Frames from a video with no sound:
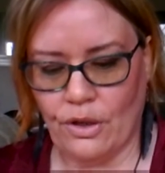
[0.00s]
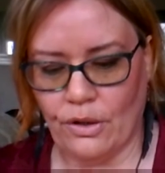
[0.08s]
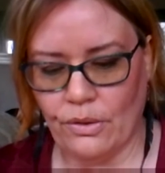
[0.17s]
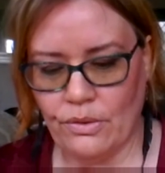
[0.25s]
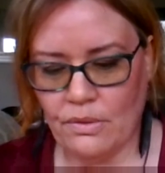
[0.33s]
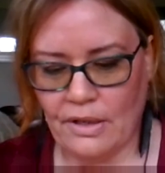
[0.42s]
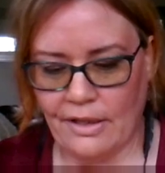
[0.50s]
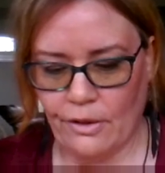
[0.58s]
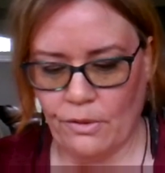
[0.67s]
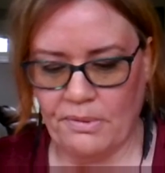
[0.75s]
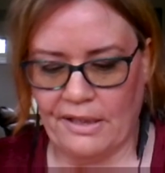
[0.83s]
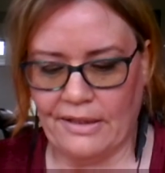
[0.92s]

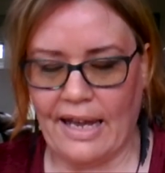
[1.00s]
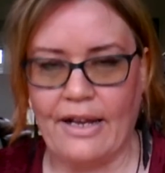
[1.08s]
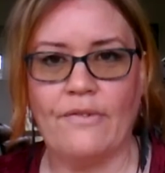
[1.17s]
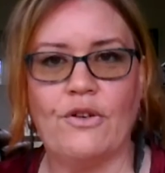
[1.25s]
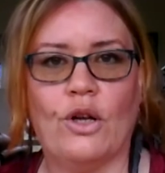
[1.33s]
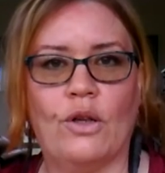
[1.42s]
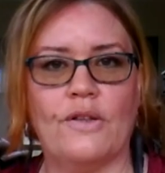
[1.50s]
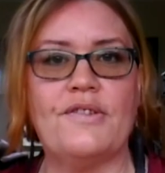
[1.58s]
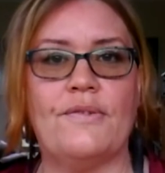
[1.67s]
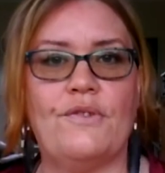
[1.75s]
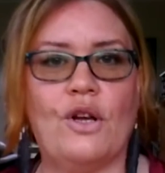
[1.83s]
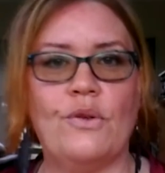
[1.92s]
a little bit like, I've got
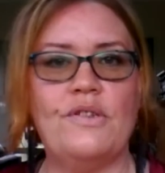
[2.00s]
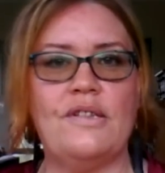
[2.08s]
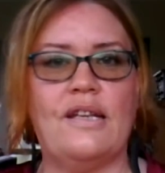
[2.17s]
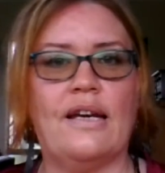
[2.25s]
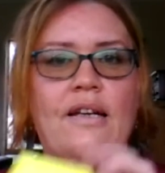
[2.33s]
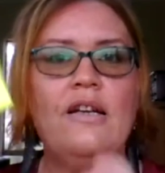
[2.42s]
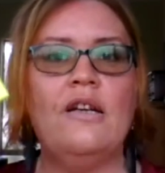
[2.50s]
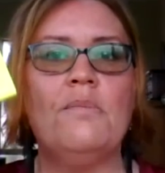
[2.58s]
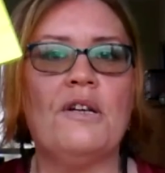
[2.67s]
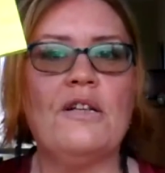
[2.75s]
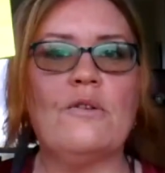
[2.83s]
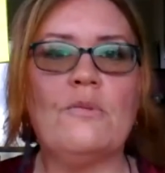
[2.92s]
lots of notes here,
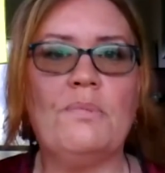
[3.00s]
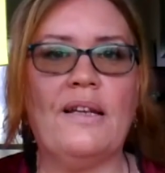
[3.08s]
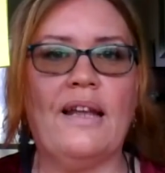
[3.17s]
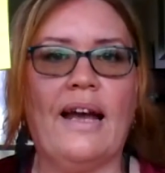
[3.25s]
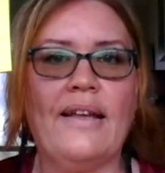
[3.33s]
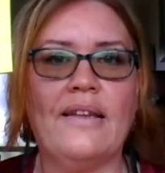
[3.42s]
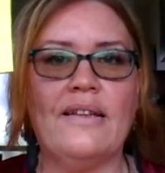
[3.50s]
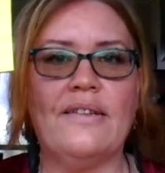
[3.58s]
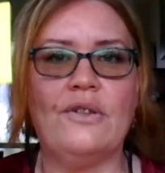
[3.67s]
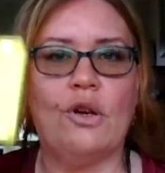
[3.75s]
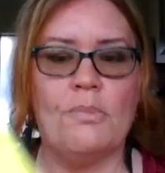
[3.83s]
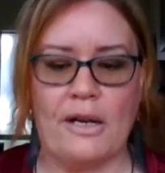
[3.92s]
but a little bit like
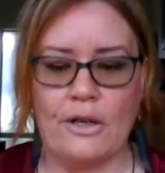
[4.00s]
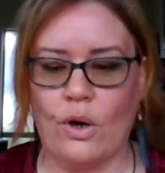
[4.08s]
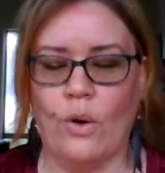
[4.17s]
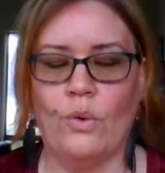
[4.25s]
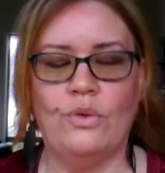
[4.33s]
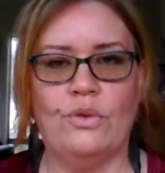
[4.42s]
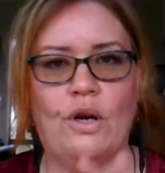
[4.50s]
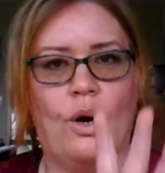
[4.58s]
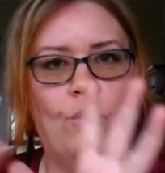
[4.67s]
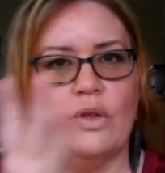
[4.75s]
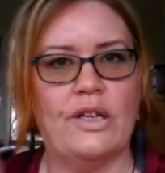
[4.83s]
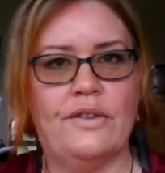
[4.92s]
this, but
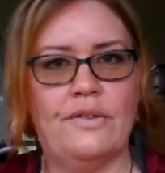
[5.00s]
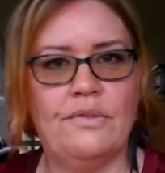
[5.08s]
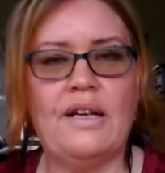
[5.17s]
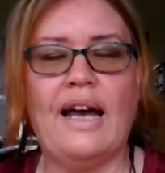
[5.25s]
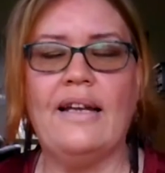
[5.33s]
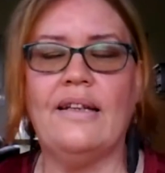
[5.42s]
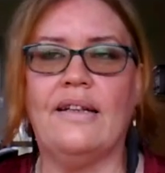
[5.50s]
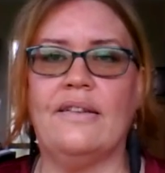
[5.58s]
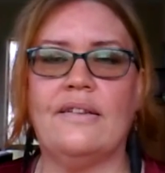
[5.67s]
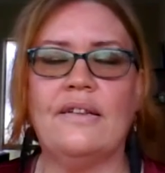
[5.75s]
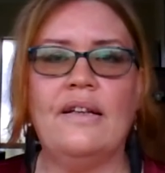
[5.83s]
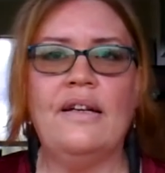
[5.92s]
golden
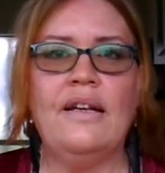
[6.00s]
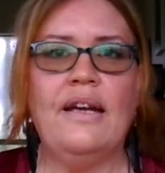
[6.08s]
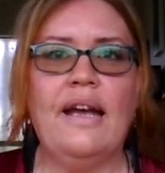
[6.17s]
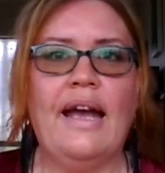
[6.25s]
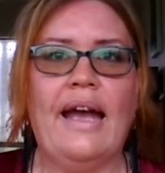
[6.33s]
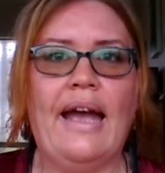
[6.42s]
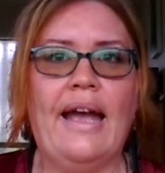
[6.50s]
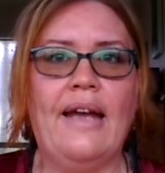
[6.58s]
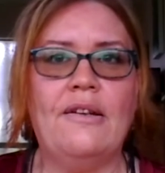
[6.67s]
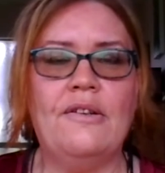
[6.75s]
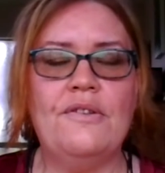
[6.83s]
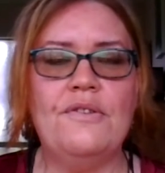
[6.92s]
colored.
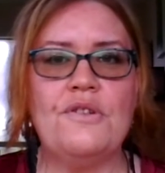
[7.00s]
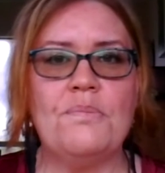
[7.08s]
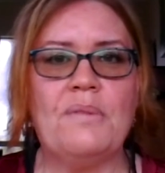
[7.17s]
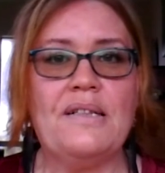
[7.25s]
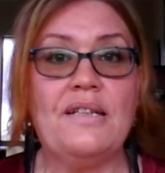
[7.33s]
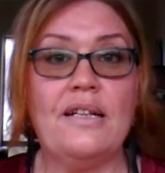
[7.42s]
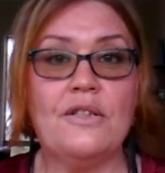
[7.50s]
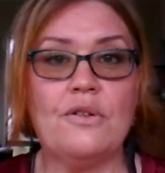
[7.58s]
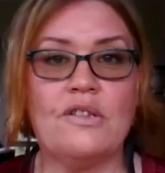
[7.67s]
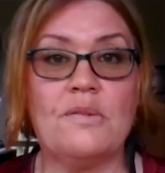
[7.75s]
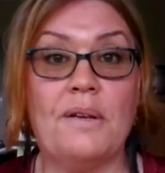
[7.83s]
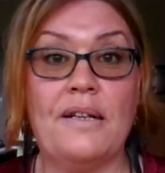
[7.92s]
And my
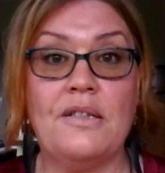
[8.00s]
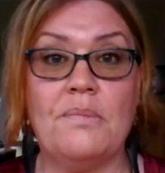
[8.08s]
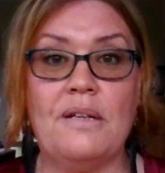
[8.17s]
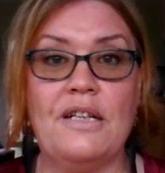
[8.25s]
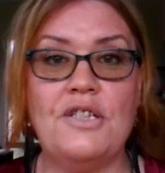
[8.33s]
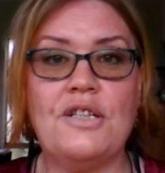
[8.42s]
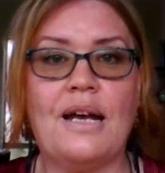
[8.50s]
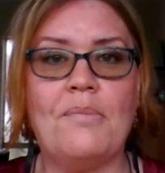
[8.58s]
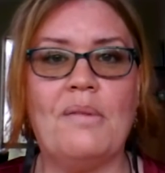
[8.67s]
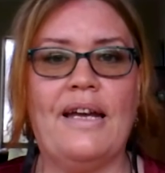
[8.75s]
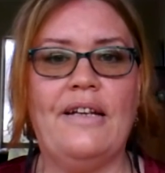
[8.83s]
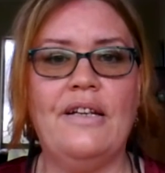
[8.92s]
teacher explained to me,
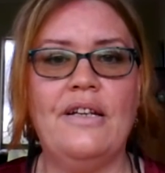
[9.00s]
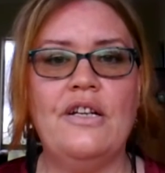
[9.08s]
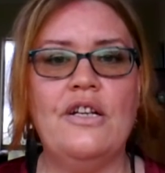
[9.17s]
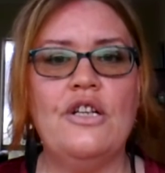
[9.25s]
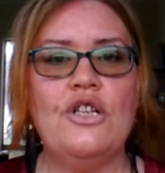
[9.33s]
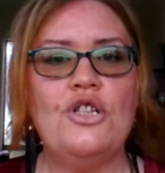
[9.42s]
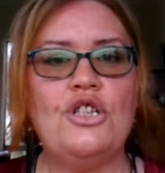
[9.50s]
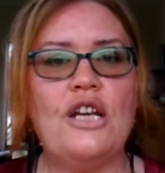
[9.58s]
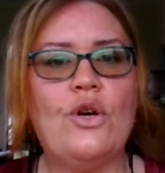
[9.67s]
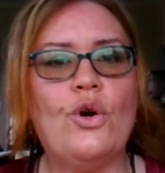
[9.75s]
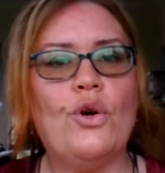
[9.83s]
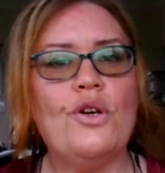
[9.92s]
Charmaine,
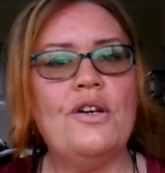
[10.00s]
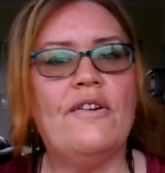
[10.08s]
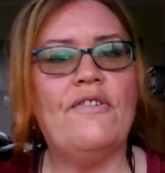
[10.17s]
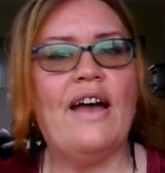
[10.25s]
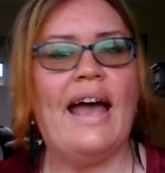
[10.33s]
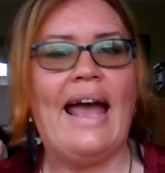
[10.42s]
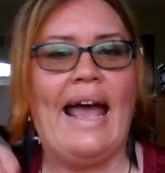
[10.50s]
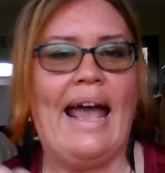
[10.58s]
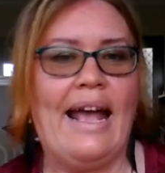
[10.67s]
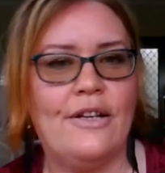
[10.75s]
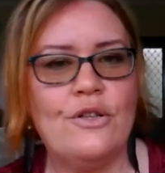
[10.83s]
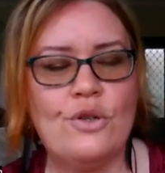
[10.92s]
she couldn't have
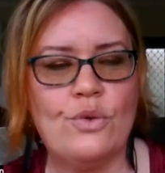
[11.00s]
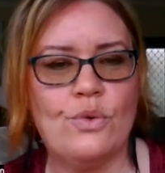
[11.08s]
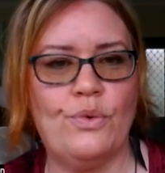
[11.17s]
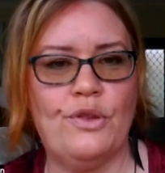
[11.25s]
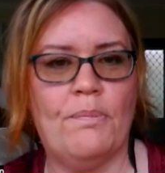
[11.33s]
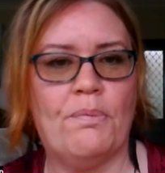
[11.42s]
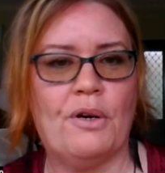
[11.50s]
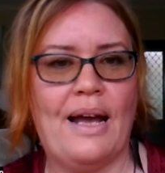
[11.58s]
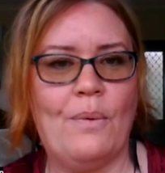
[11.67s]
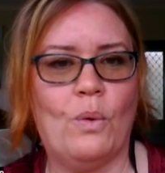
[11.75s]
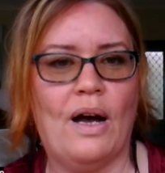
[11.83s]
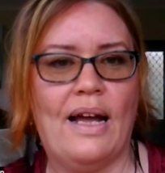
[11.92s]
handled the
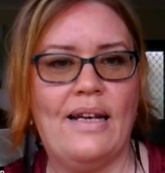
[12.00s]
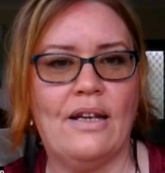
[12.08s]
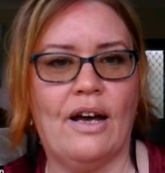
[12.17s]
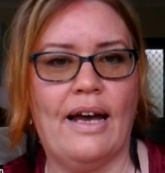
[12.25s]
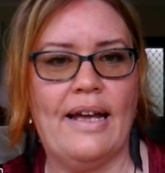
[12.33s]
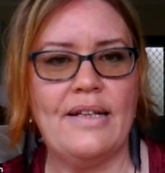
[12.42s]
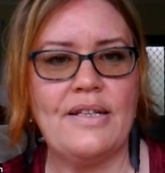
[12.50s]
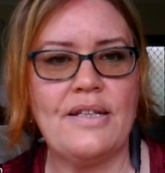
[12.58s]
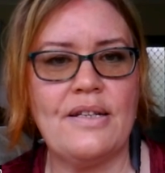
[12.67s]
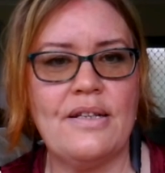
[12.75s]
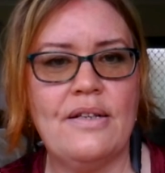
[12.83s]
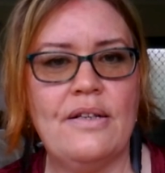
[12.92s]
bright white
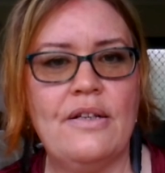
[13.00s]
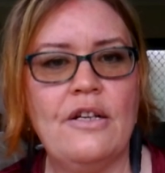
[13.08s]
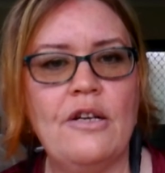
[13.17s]
light